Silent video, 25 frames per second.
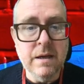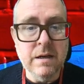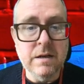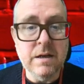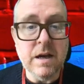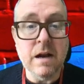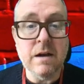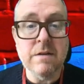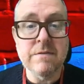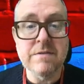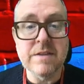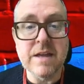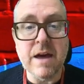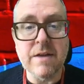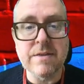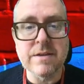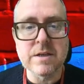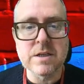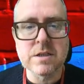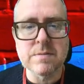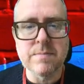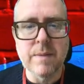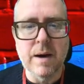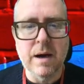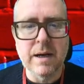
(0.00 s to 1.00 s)
None of the other
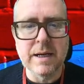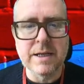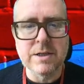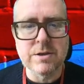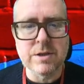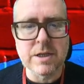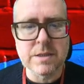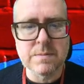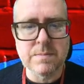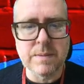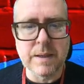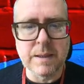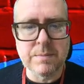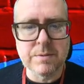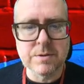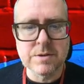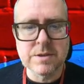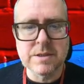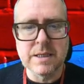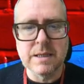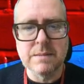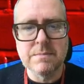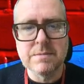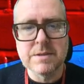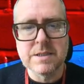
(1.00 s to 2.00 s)
smartly dressed people
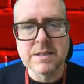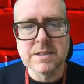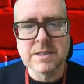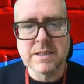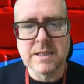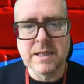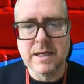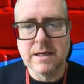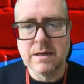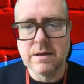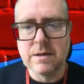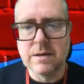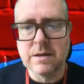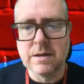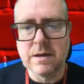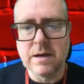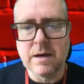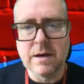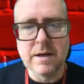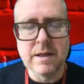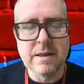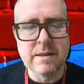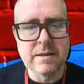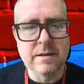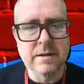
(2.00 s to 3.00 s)
seemed to see her
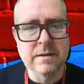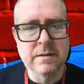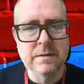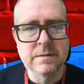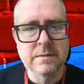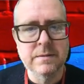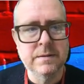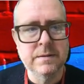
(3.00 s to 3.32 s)
either.